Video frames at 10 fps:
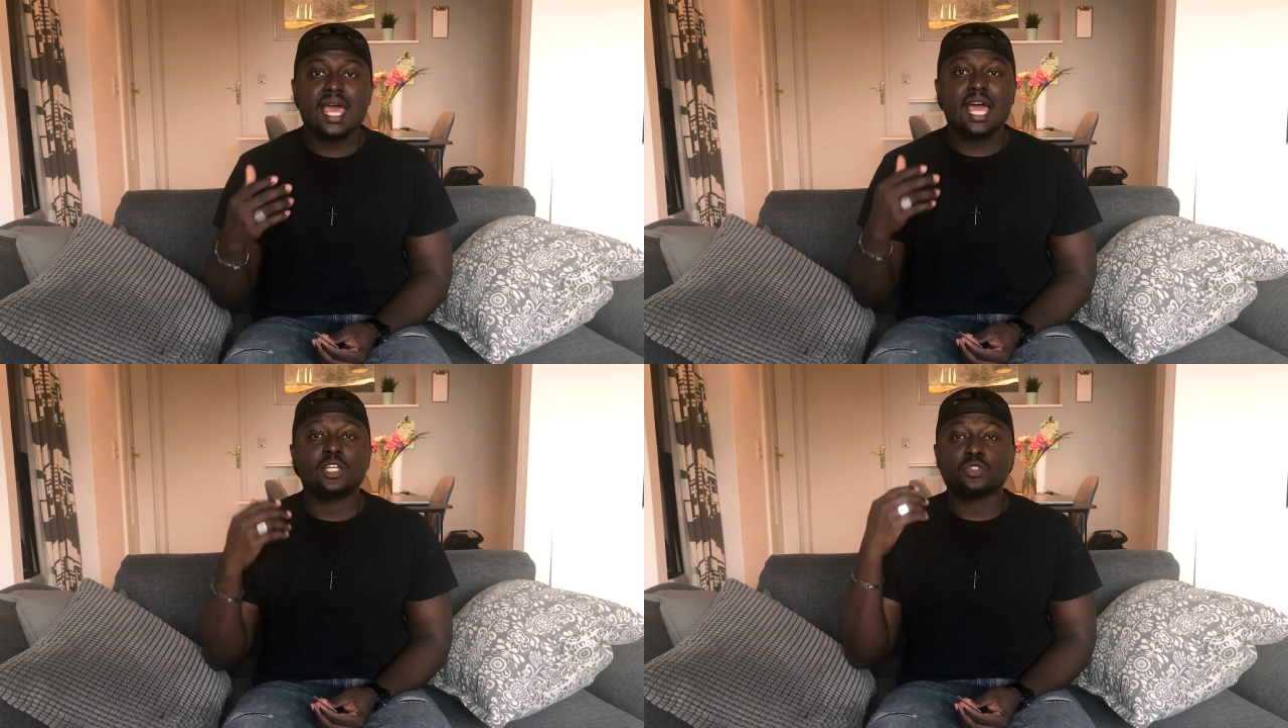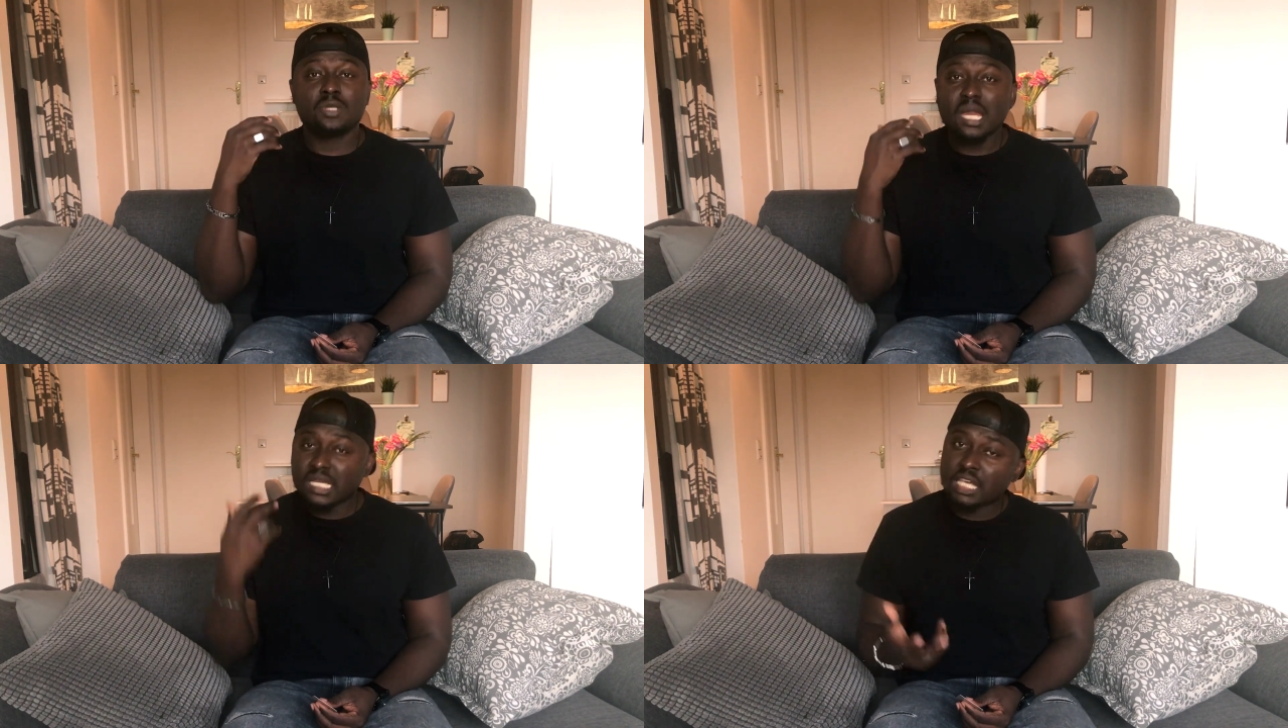and do
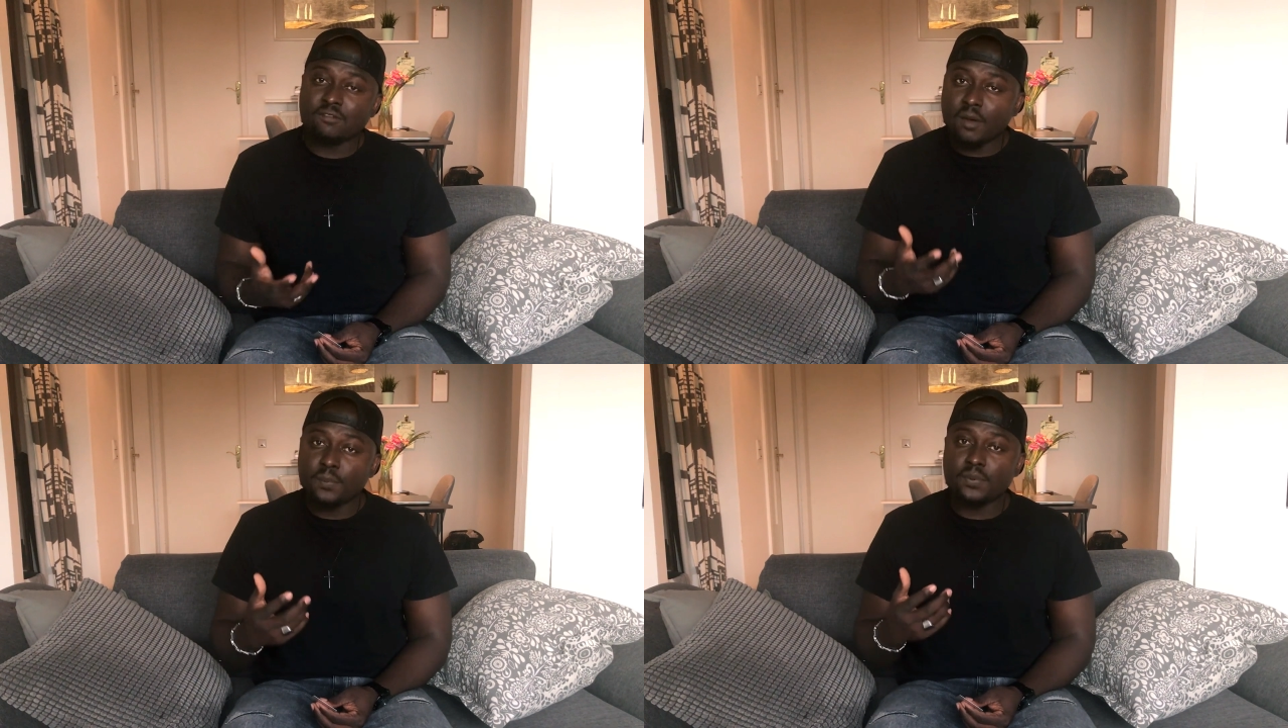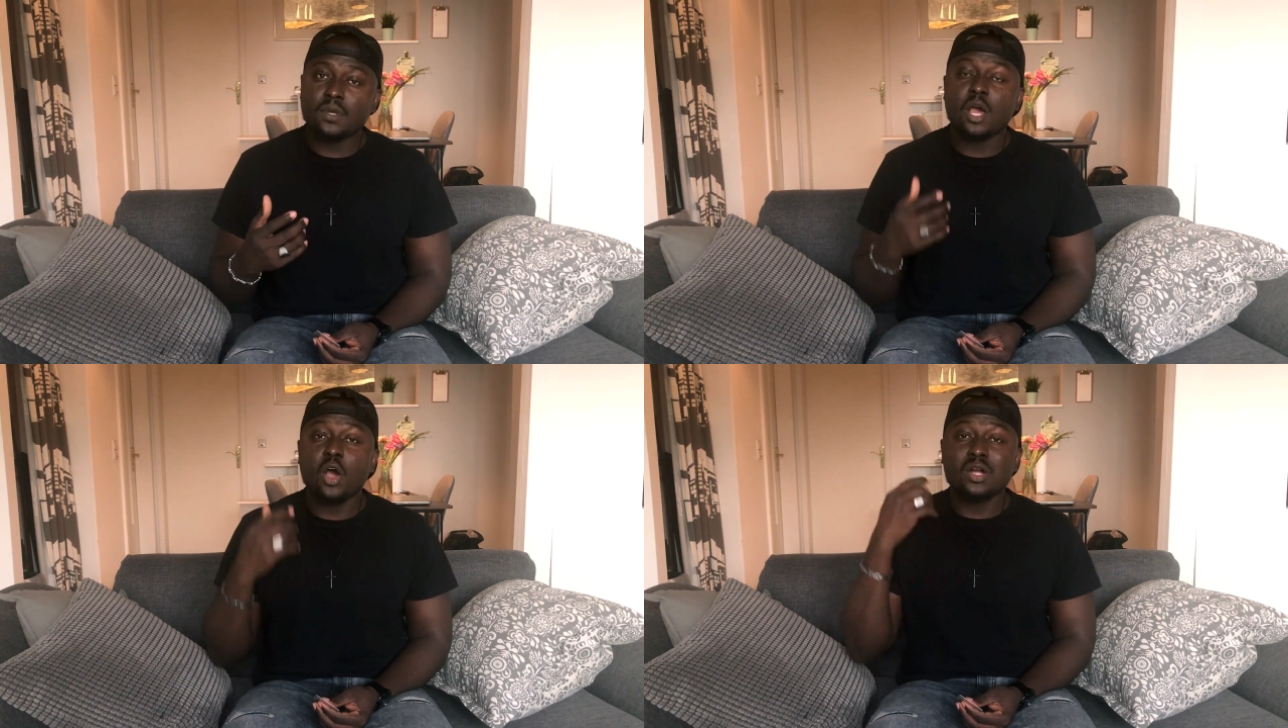not give up
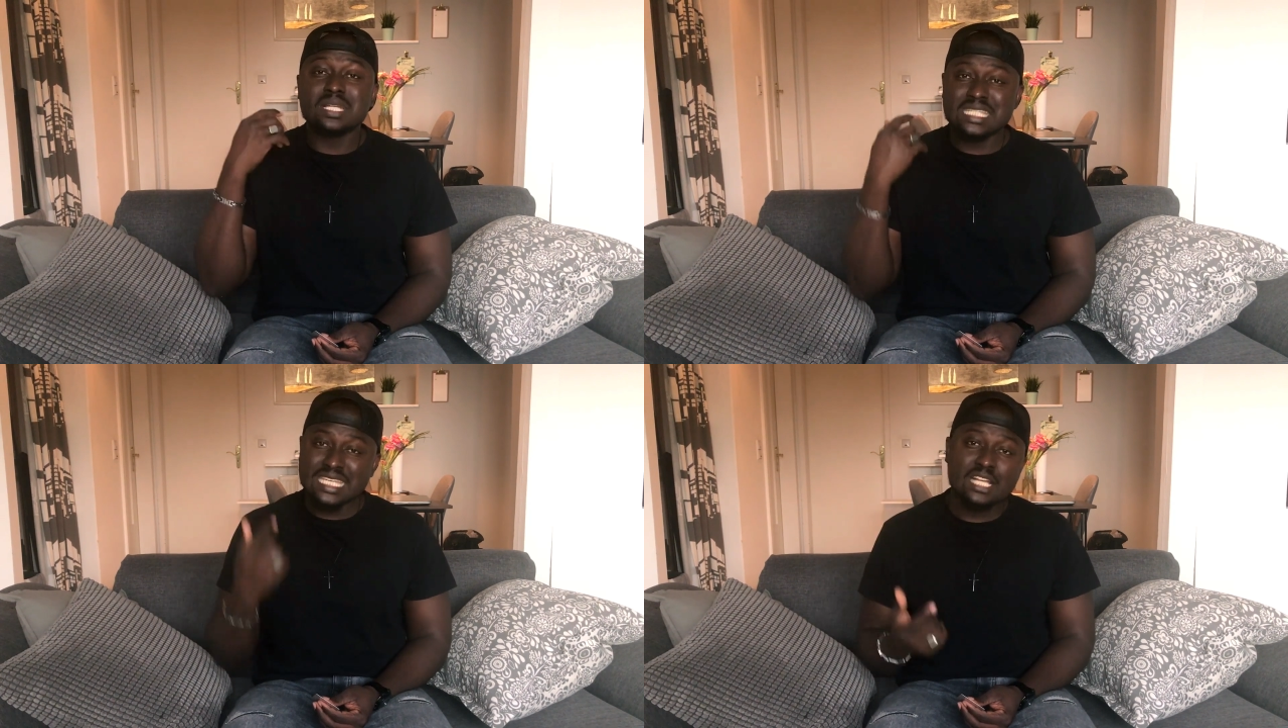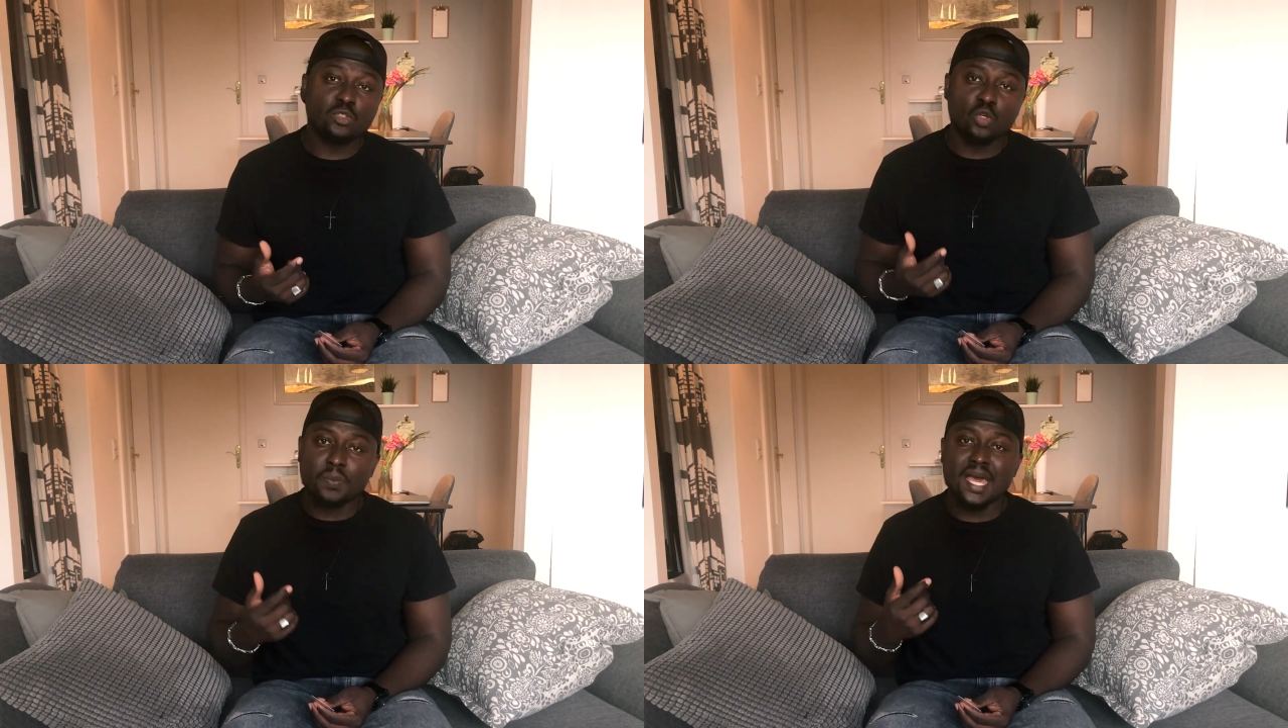until
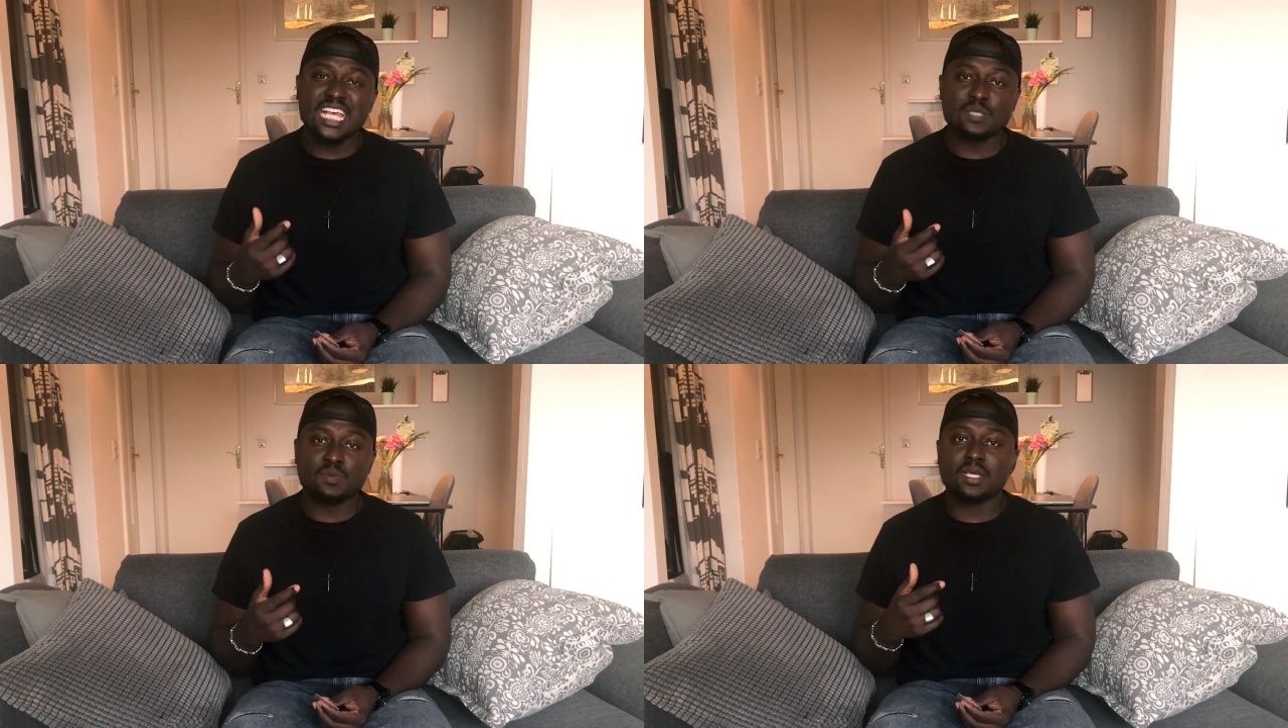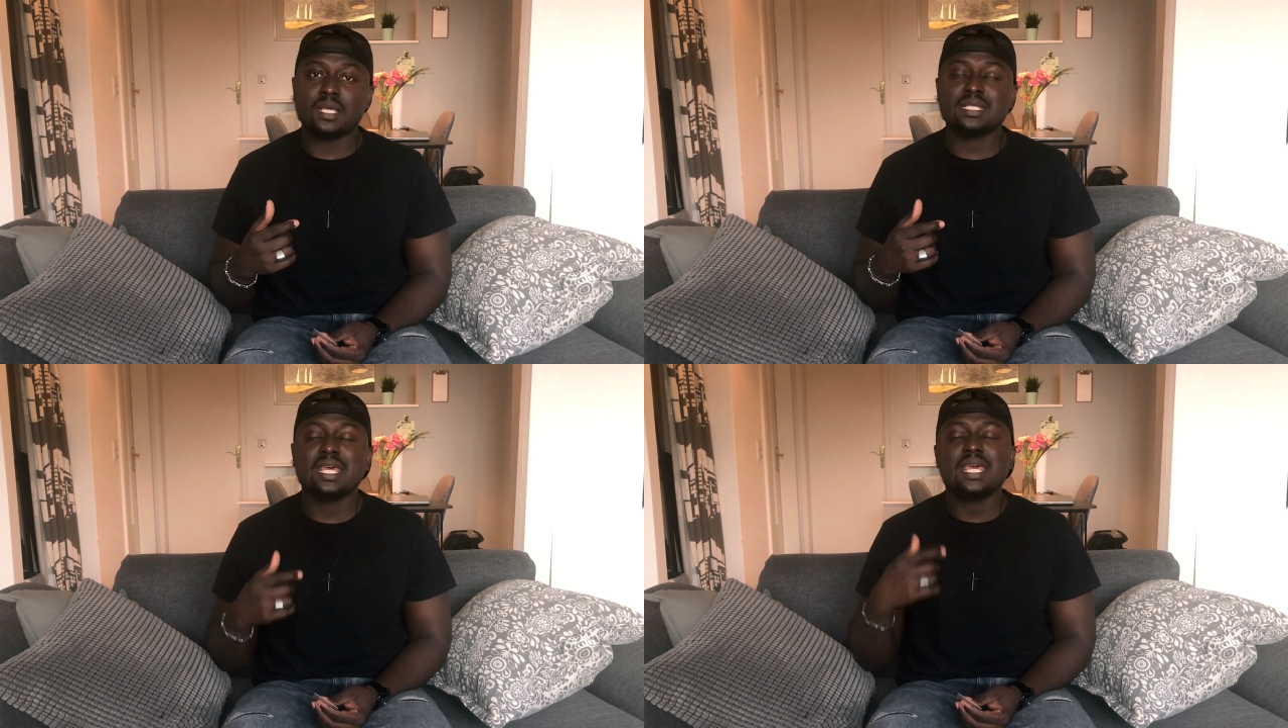you pass,
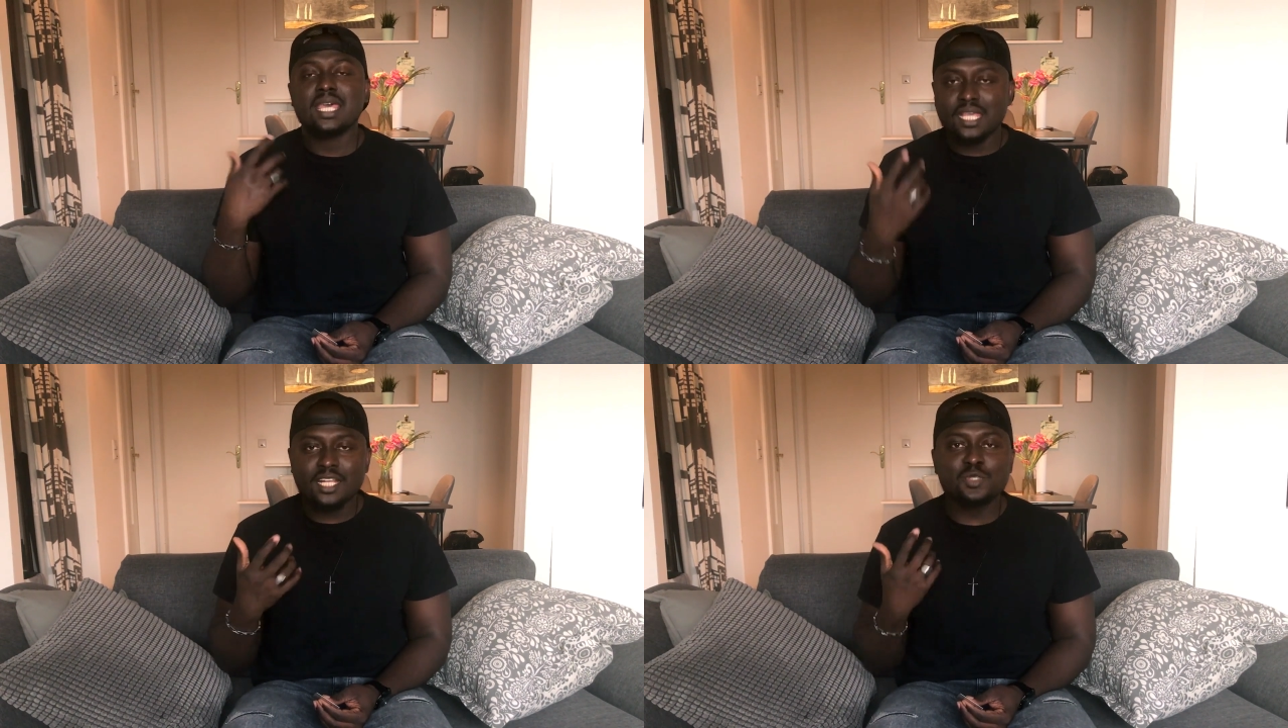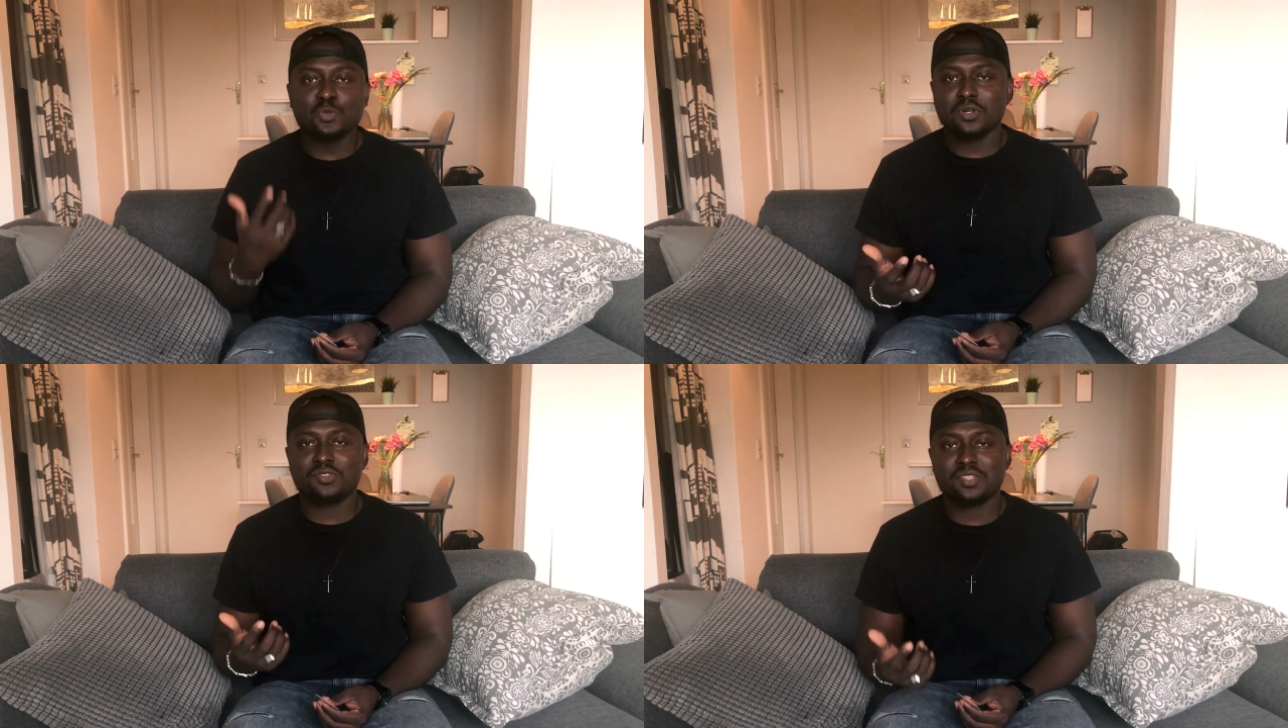because it is
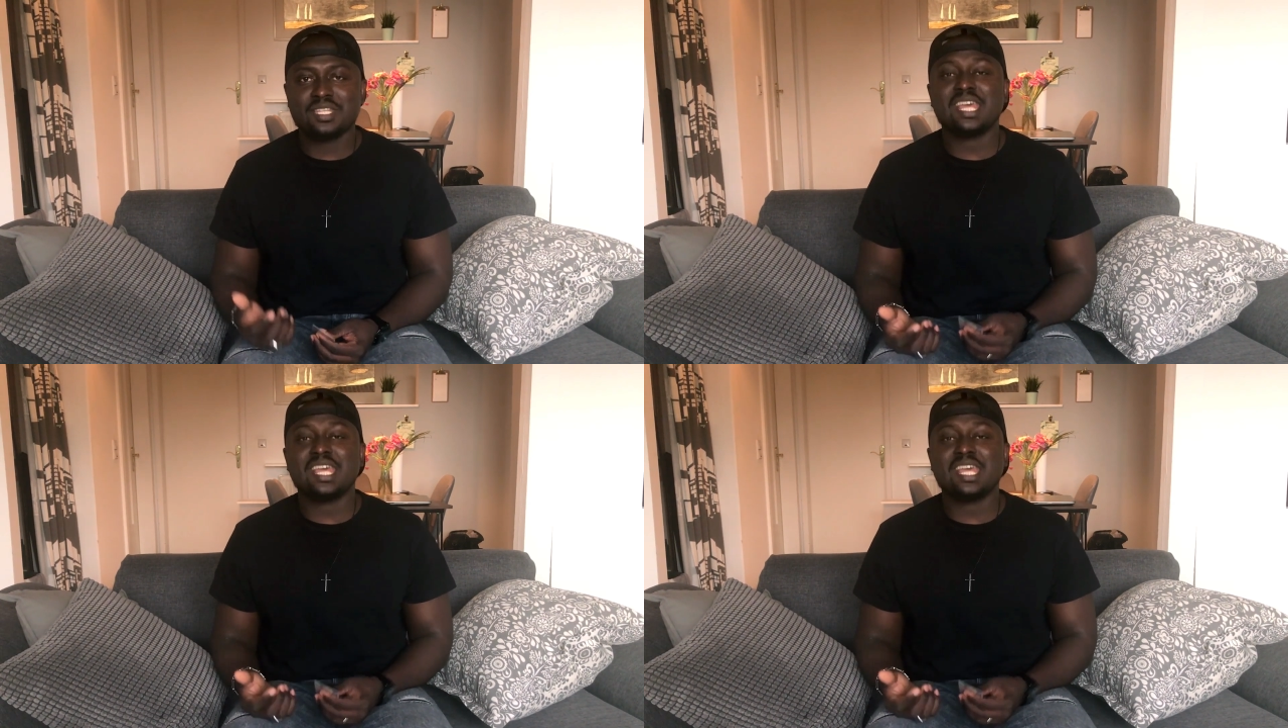worth it.